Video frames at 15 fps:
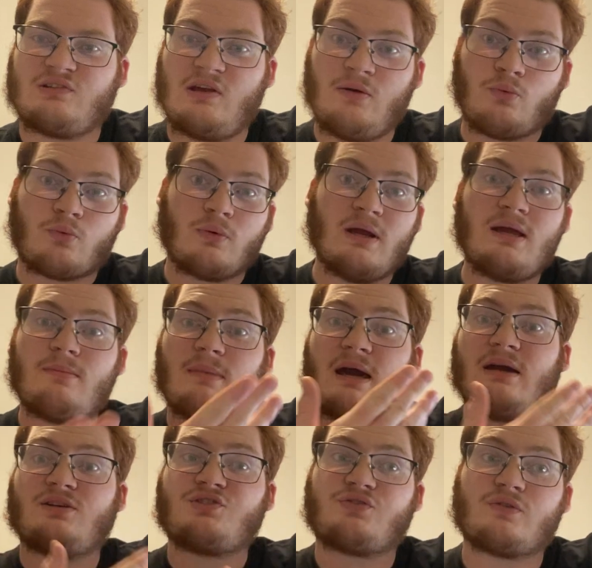a
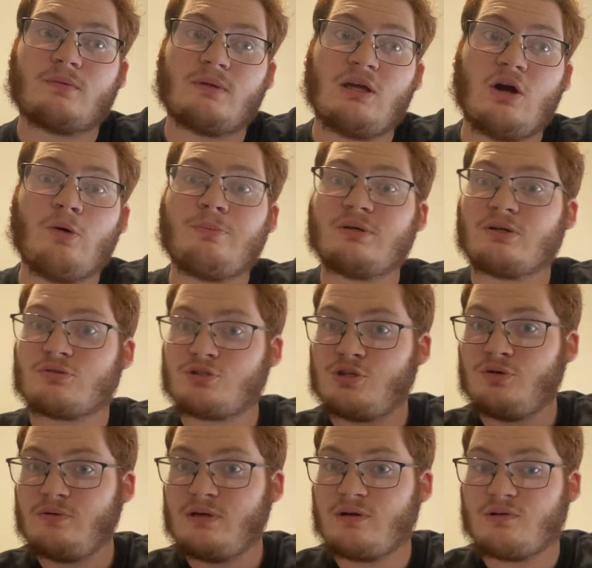rematch from the opener
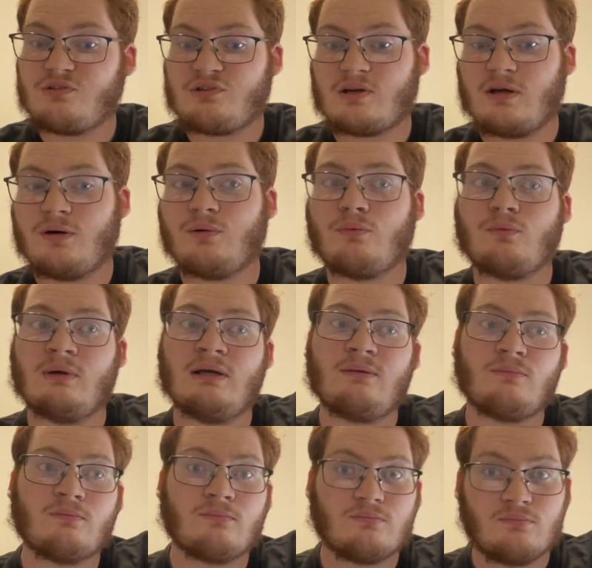2 years ago
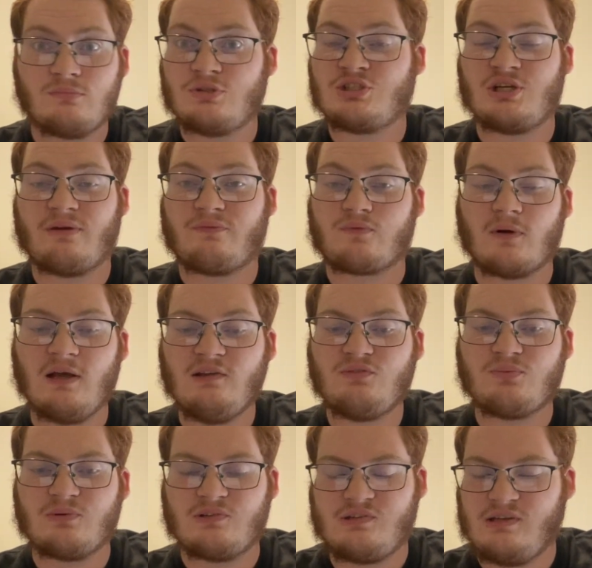when Chef
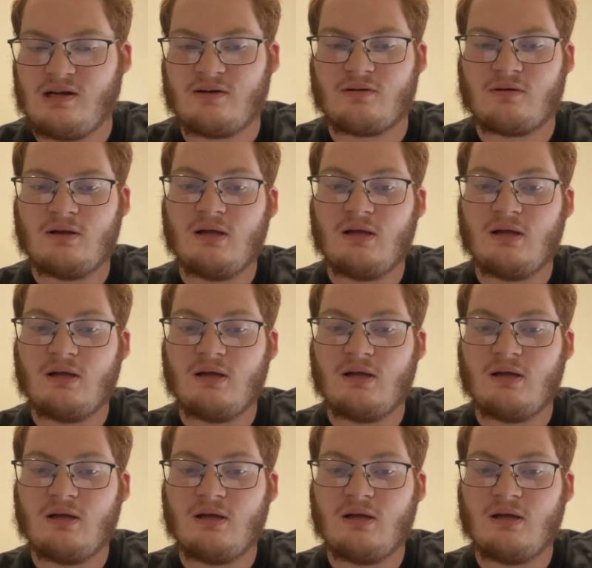Russ was there.